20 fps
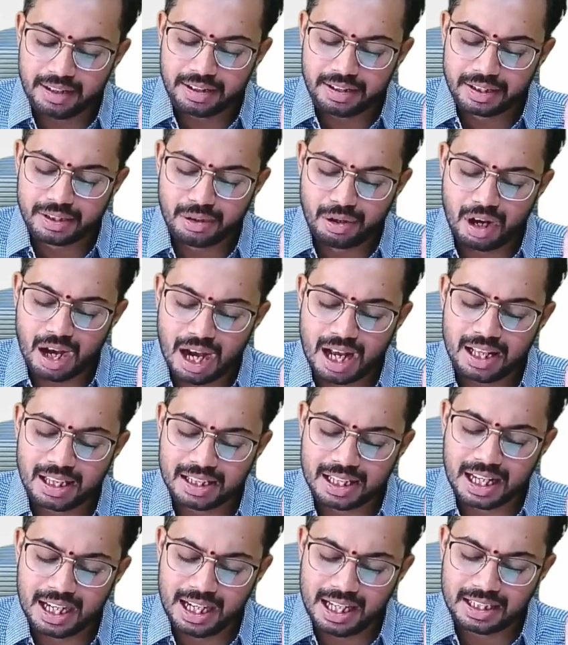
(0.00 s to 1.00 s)
So answer
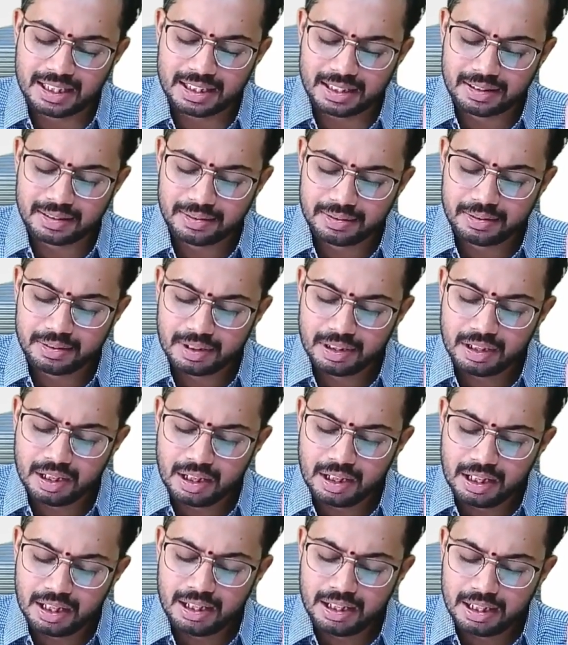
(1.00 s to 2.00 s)
is
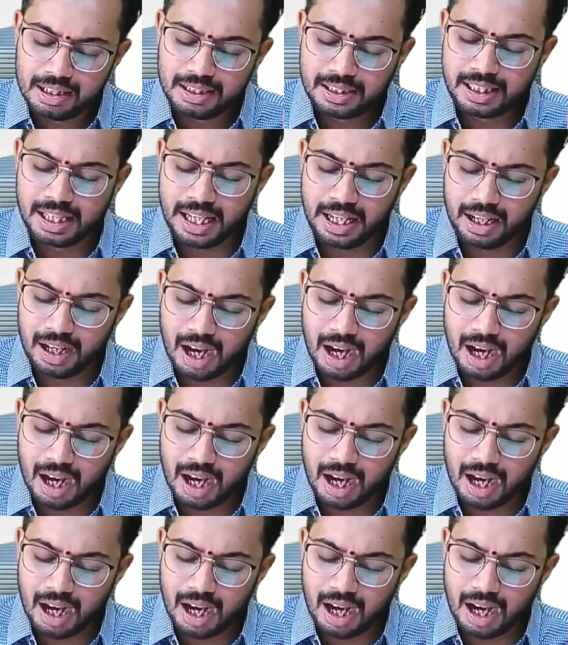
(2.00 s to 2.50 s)
C.